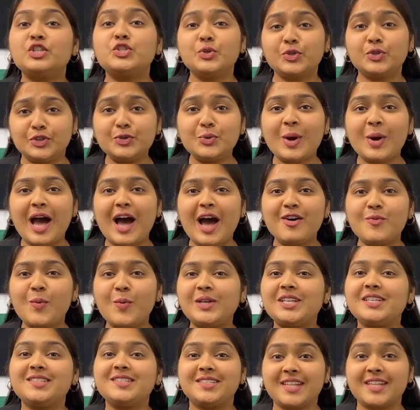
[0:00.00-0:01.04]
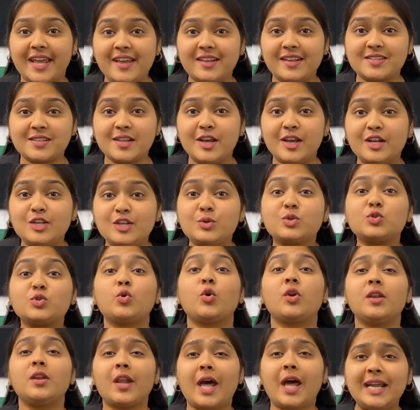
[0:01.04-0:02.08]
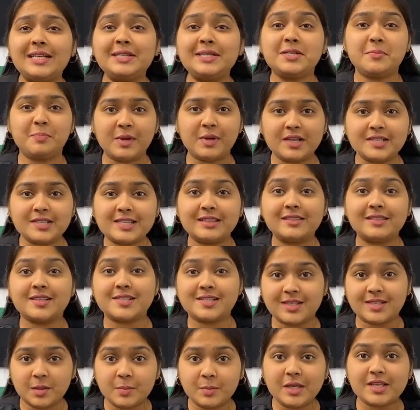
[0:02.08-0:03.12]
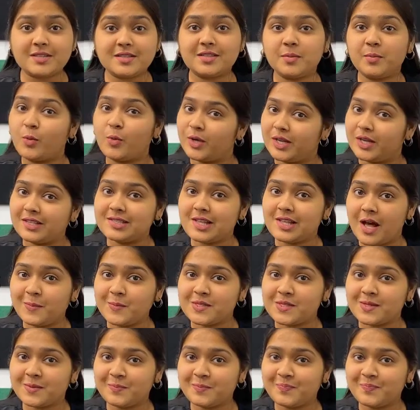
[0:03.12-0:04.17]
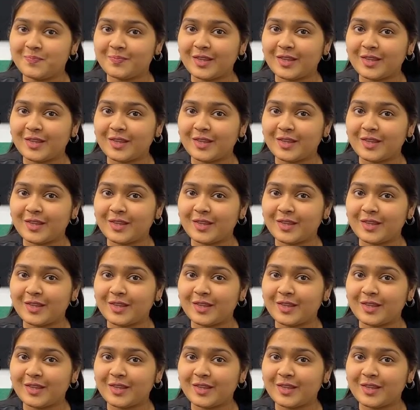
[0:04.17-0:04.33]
Do you have what it takes to score 90 plus in the CBSE board exams?